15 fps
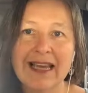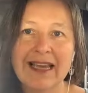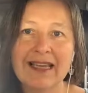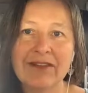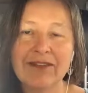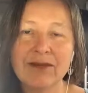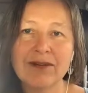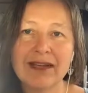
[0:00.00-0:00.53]

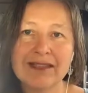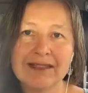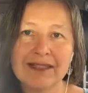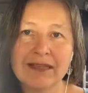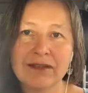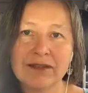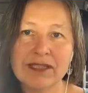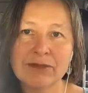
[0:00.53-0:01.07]
If you want to
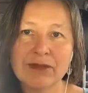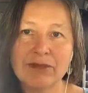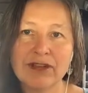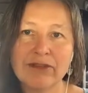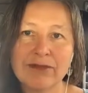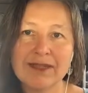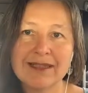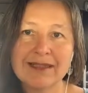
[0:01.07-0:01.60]
see long-term
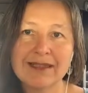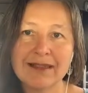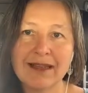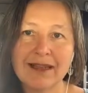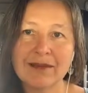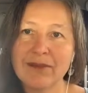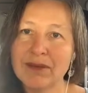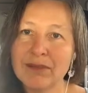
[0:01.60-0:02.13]
improvements,
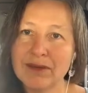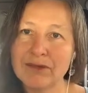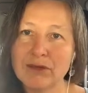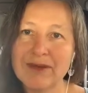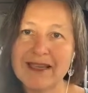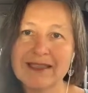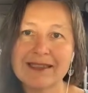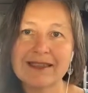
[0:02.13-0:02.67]
like my beautiful
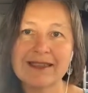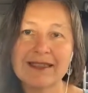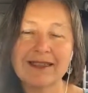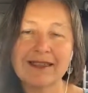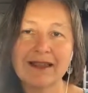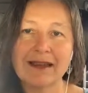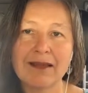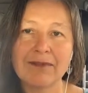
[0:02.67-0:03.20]
patient
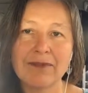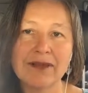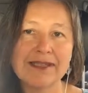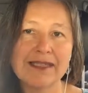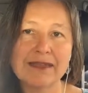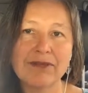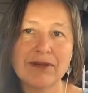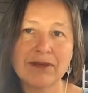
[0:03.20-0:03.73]
did, and like
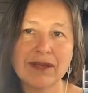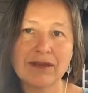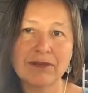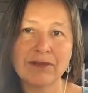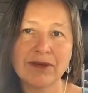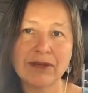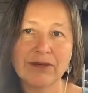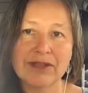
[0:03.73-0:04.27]
most of the women I
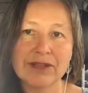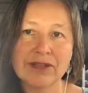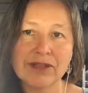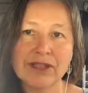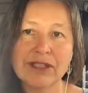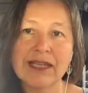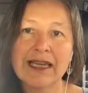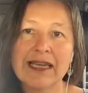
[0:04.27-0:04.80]
work with
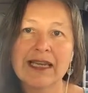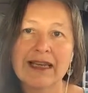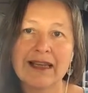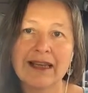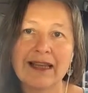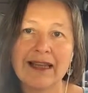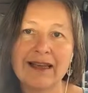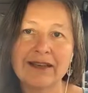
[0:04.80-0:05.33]
do,
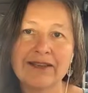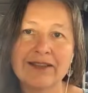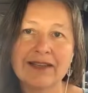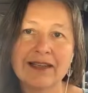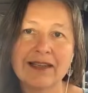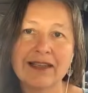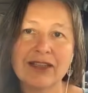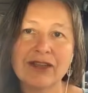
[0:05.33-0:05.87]
and
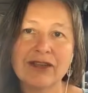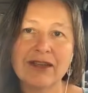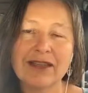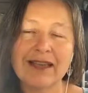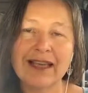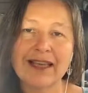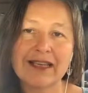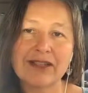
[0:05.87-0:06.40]
in
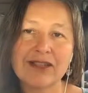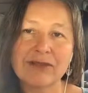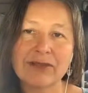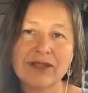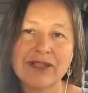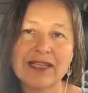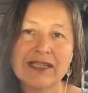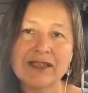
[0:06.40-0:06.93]
that case,
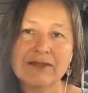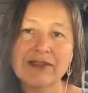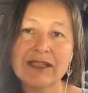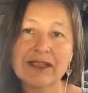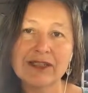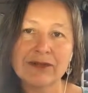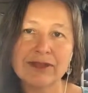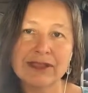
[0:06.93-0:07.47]
what you need to
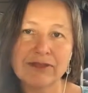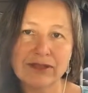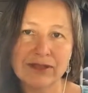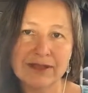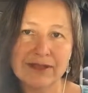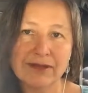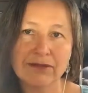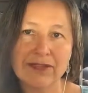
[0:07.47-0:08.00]
really do is
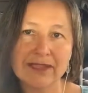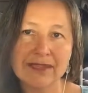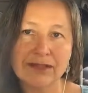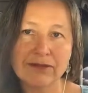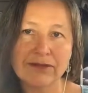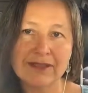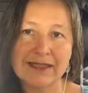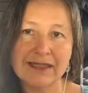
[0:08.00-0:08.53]
focus on
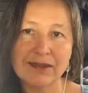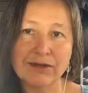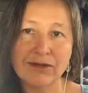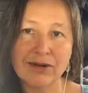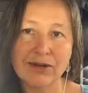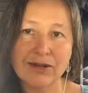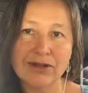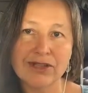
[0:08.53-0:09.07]
resurfacing the
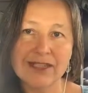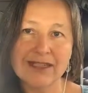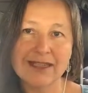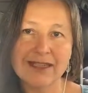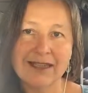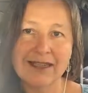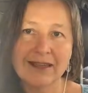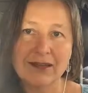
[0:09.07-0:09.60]
road,
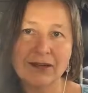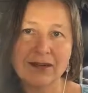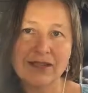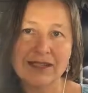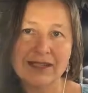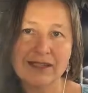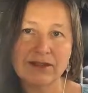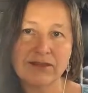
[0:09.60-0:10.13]
not
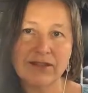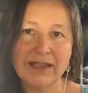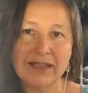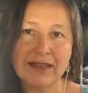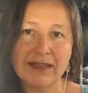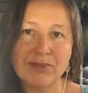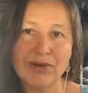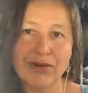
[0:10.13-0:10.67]
just filling
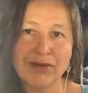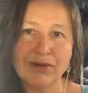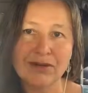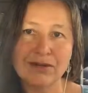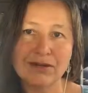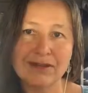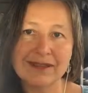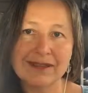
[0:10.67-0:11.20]
in the
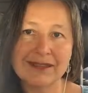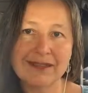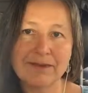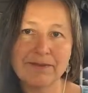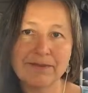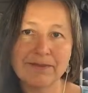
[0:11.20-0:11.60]
potholes.